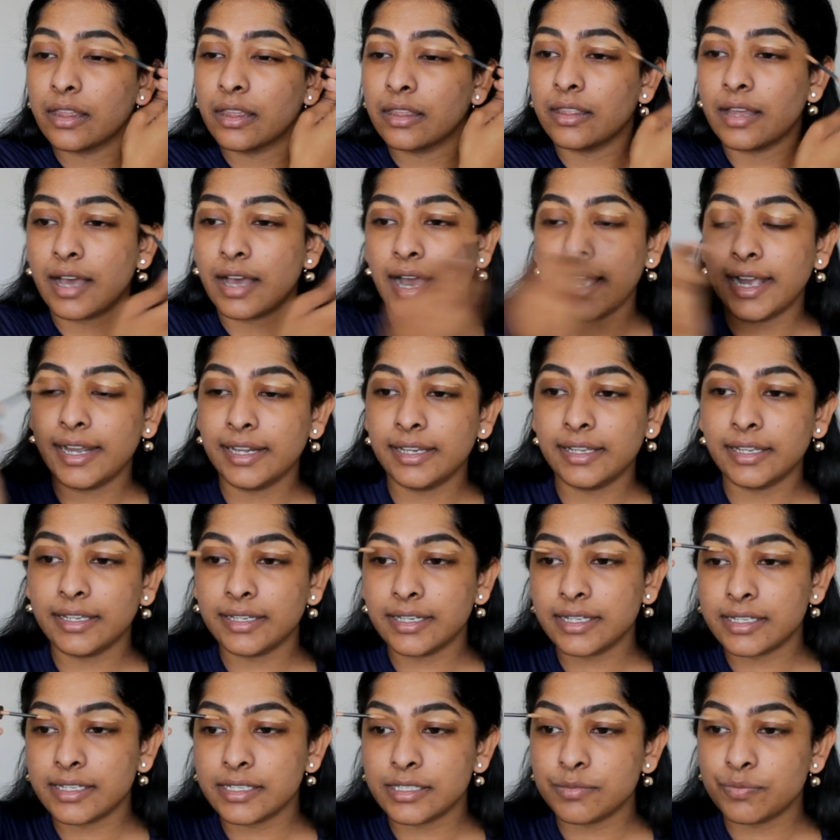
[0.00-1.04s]
the
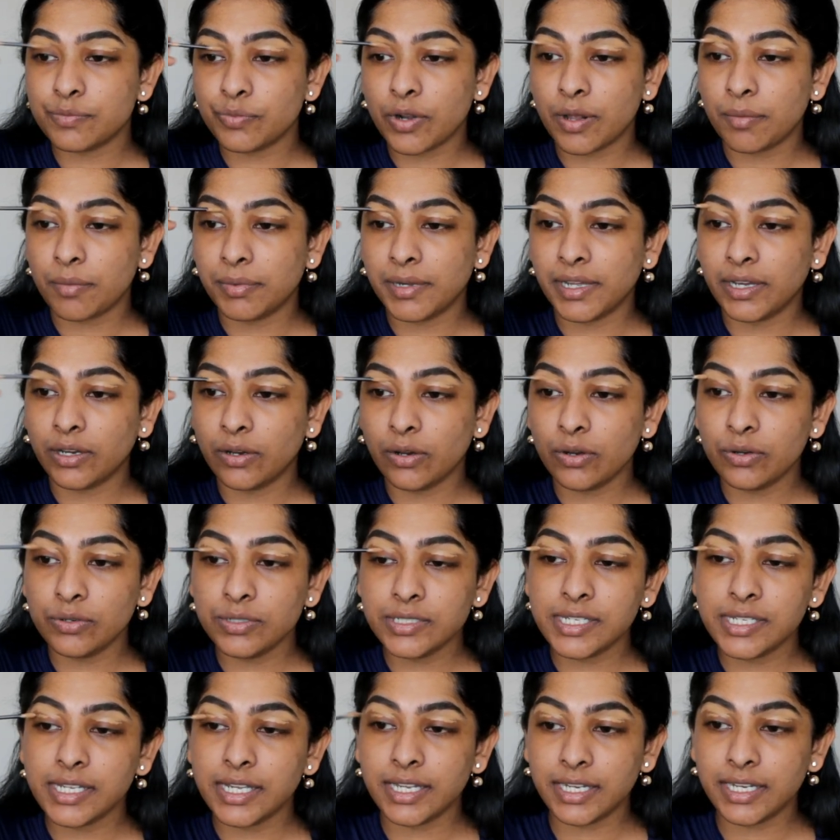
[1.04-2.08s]
eyelid is properly
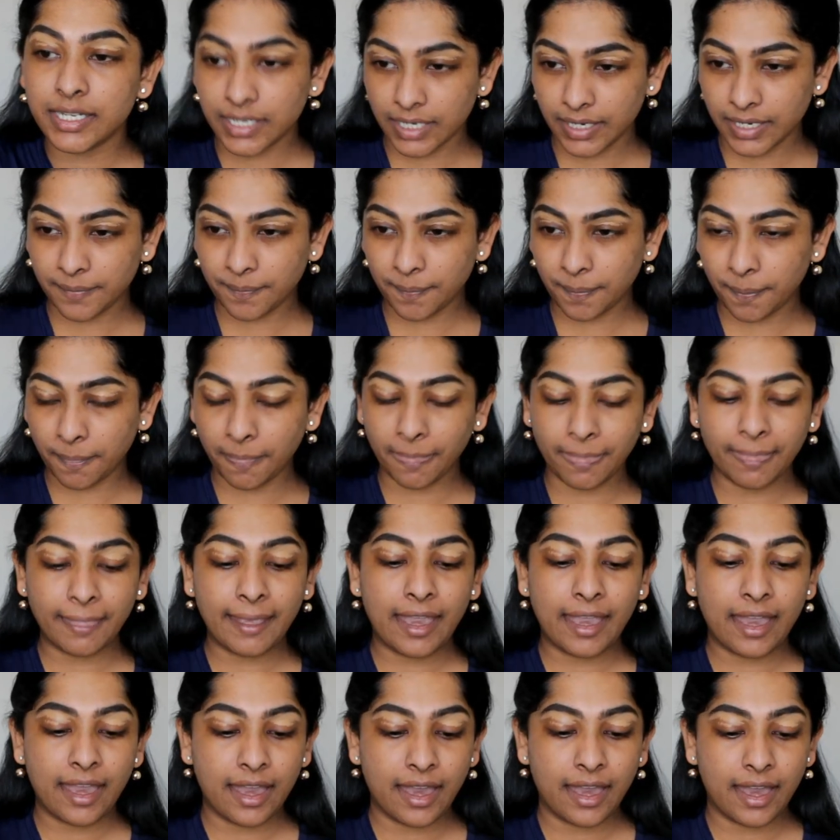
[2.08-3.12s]
coated,
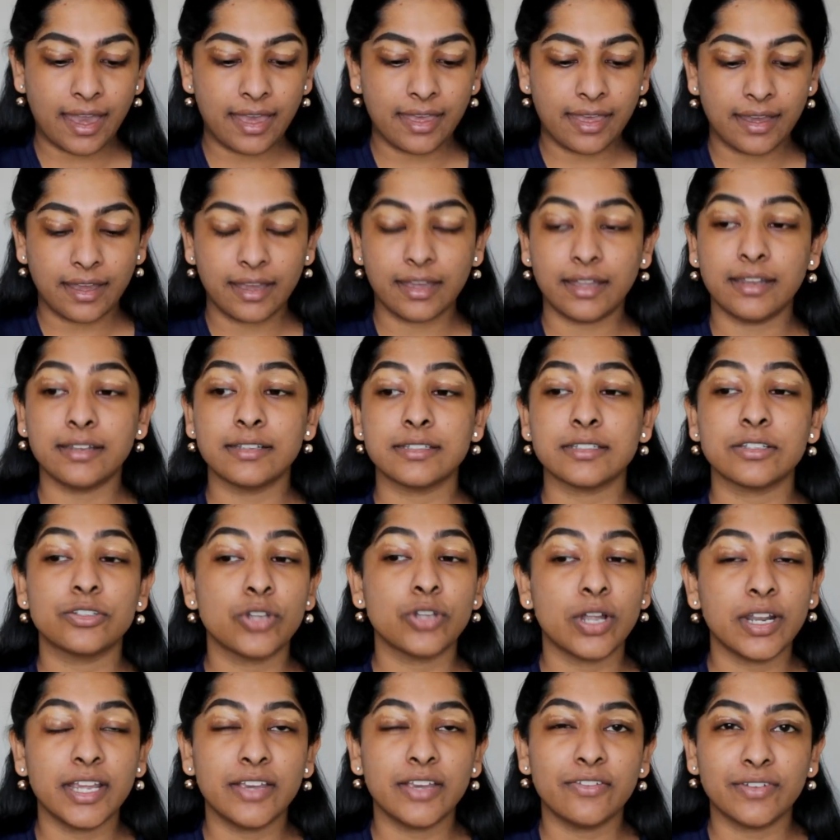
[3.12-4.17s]
and
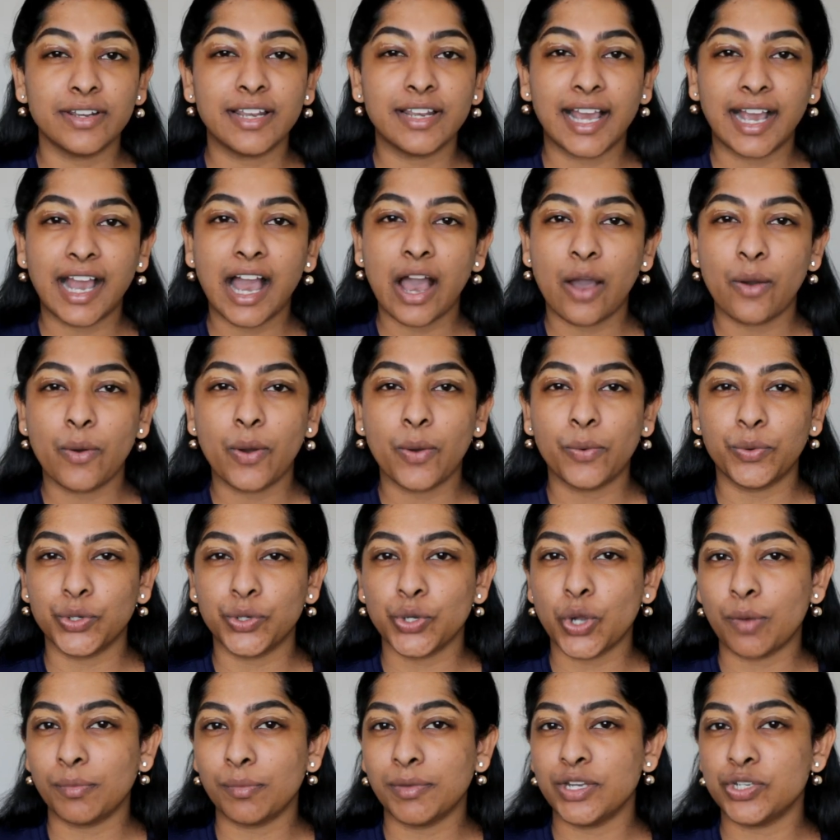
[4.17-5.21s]
not even like how I would
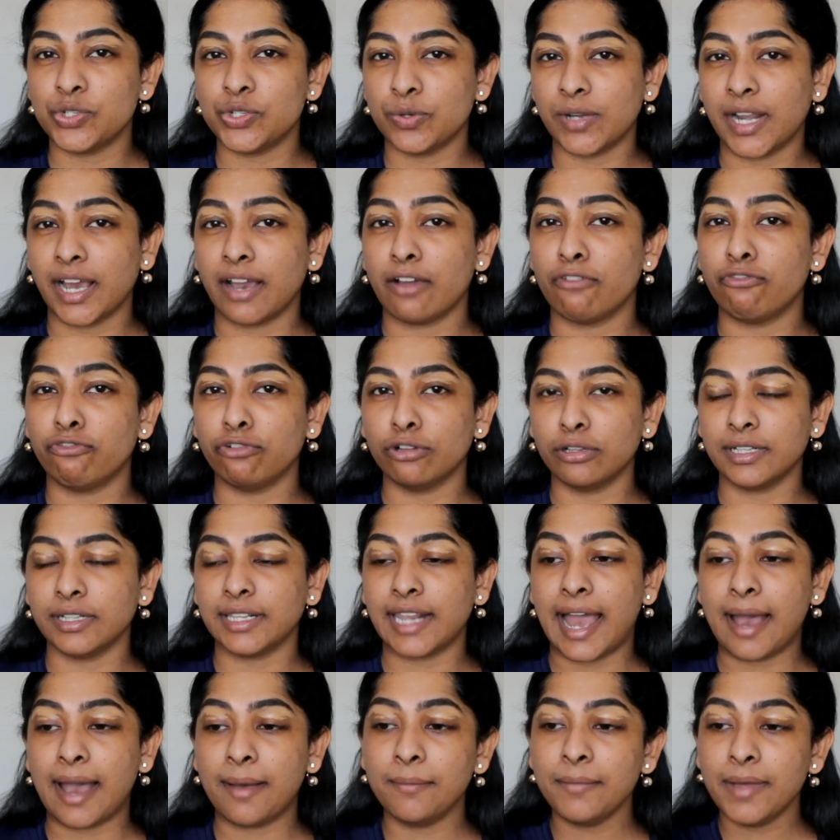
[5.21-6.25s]
normally do like a full
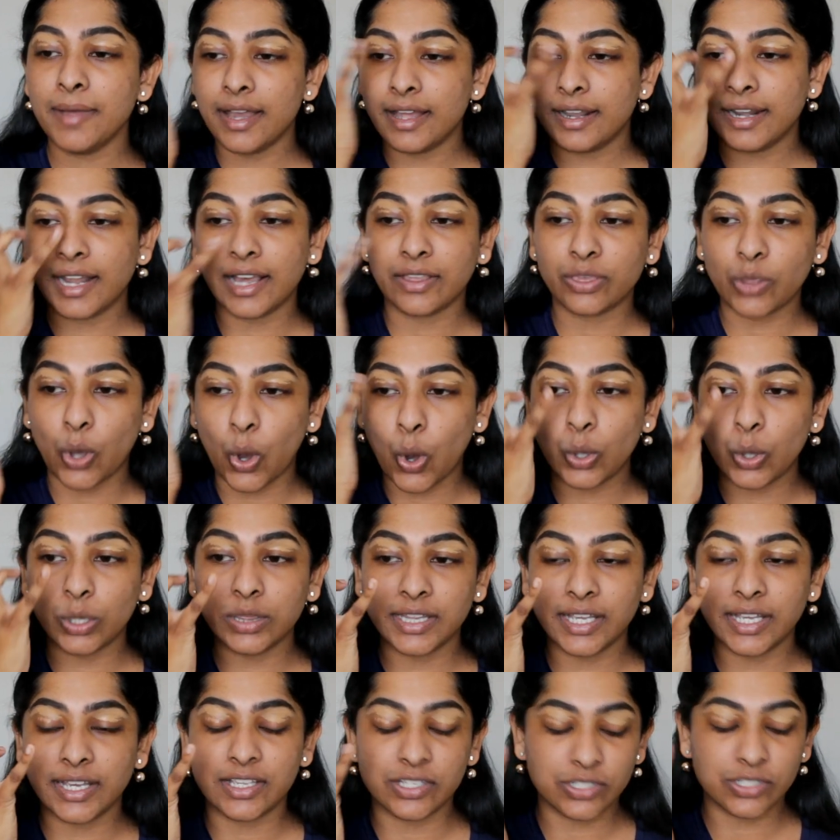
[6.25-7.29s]
glam, like the whole
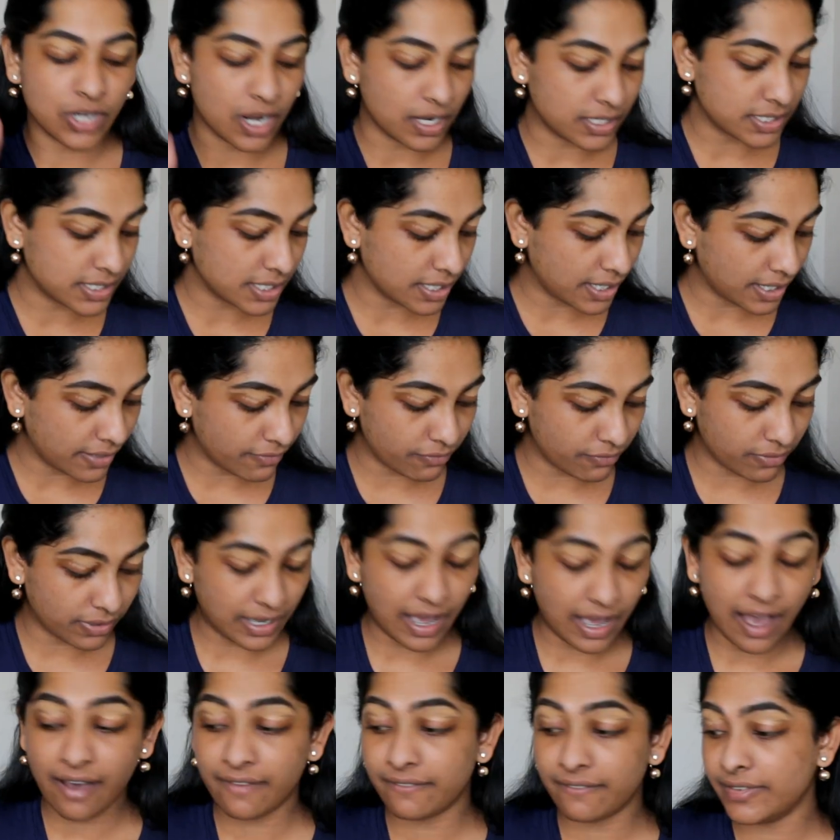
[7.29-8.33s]
thing is not
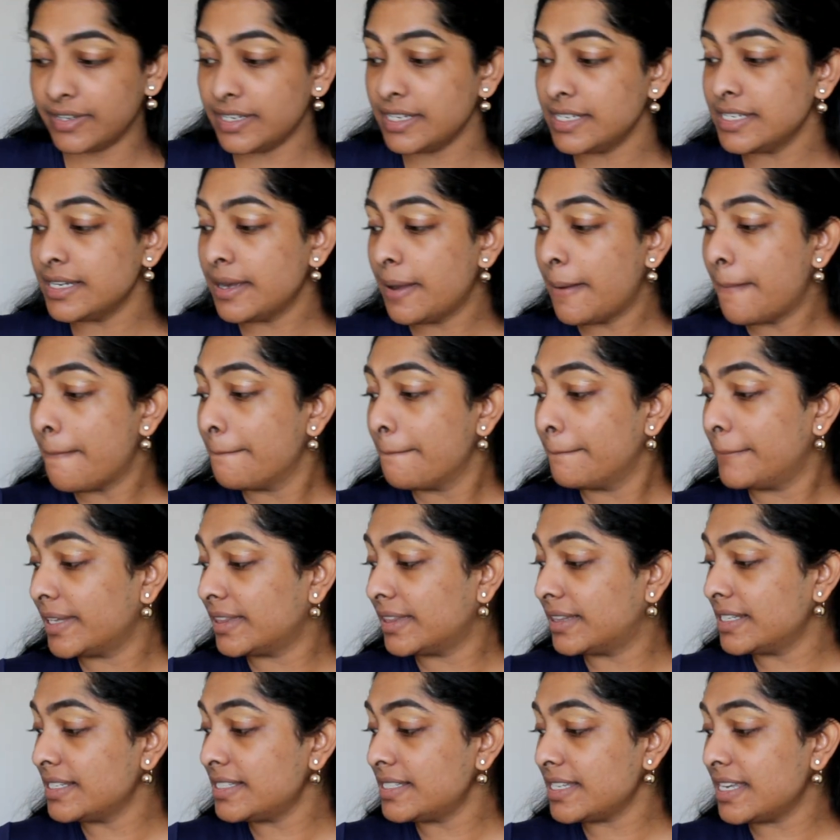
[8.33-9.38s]
covered,
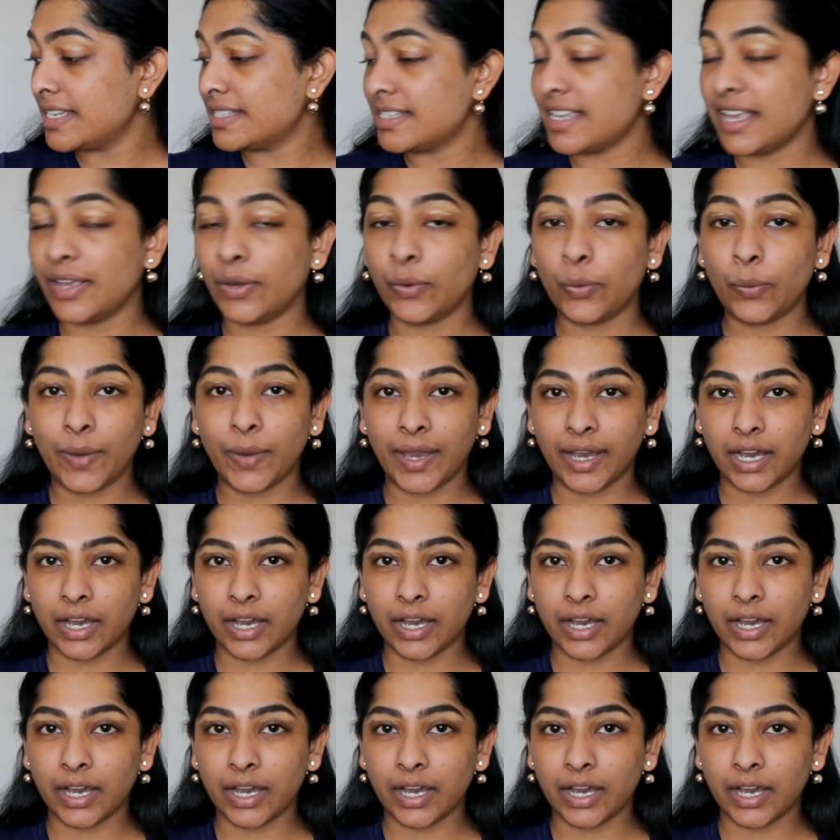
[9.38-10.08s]
but this is a quick